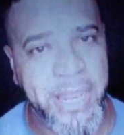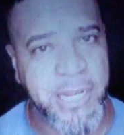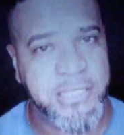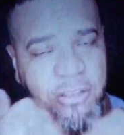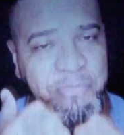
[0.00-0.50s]

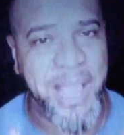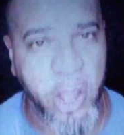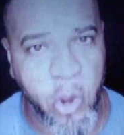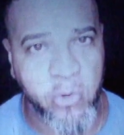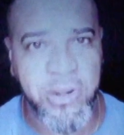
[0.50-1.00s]
opinion is of my
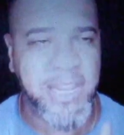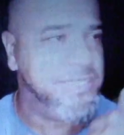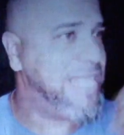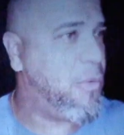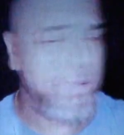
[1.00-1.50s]
own.
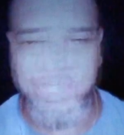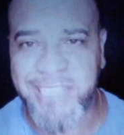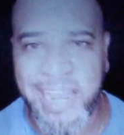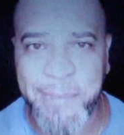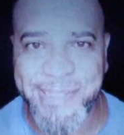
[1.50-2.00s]
It's not what
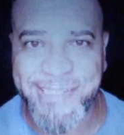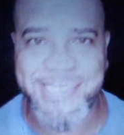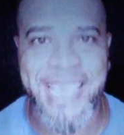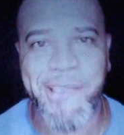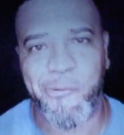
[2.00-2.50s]
they're telling me
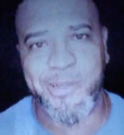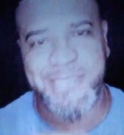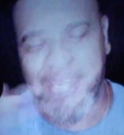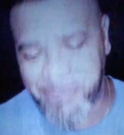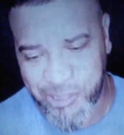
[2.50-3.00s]
to say or
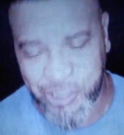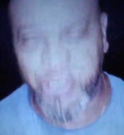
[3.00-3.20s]
what they're telling